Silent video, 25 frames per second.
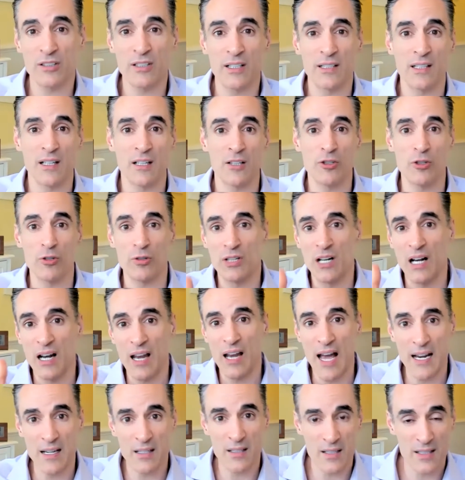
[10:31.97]
and then you'd
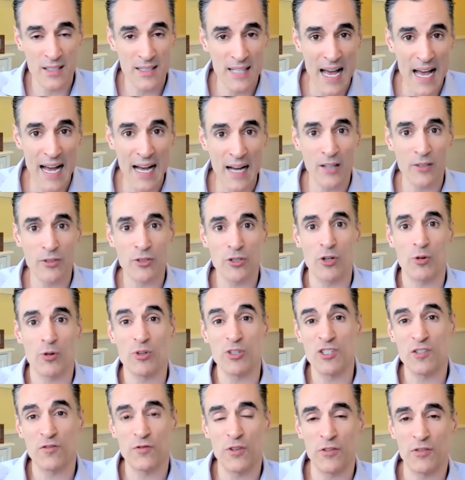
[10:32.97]
glide down
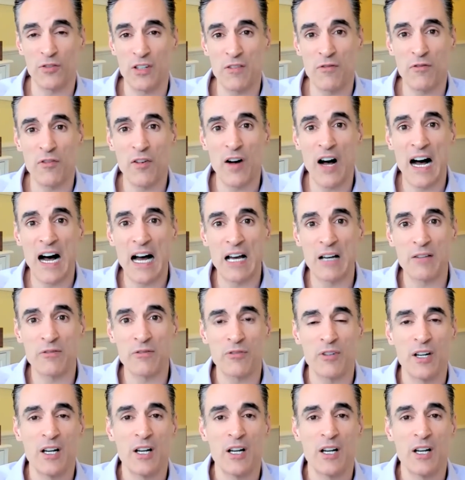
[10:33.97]
towards 55